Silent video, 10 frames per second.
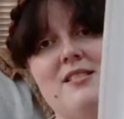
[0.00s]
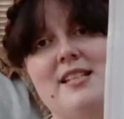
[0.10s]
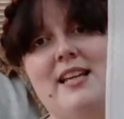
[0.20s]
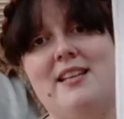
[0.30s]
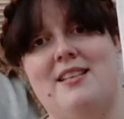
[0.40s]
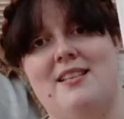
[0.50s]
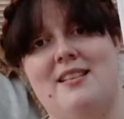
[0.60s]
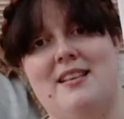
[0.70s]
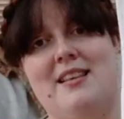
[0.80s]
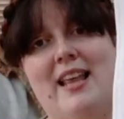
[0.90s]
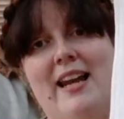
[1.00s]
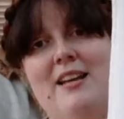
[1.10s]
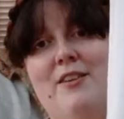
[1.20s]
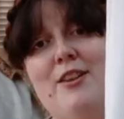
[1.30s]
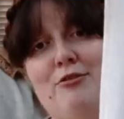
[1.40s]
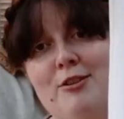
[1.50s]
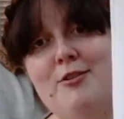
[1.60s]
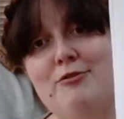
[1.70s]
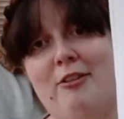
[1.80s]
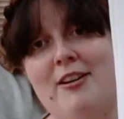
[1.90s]
see any of it through
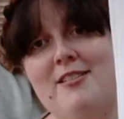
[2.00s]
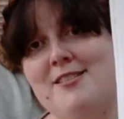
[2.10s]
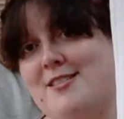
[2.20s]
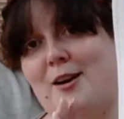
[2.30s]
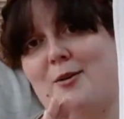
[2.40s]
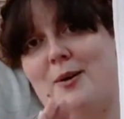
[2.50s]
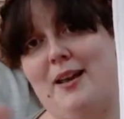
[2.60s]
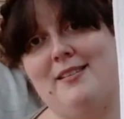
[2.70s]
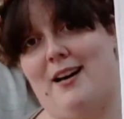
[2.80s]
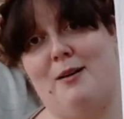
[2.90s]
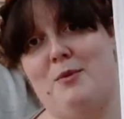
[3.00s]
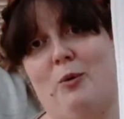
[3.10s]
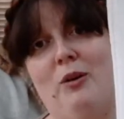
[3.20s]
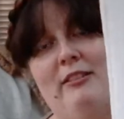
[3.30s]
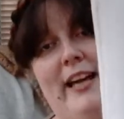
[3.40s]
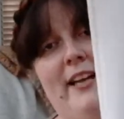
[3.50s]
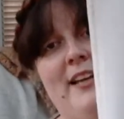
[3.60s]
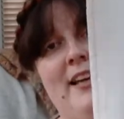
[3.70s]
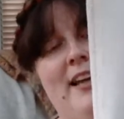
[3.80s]
the front, so I'm not worrying.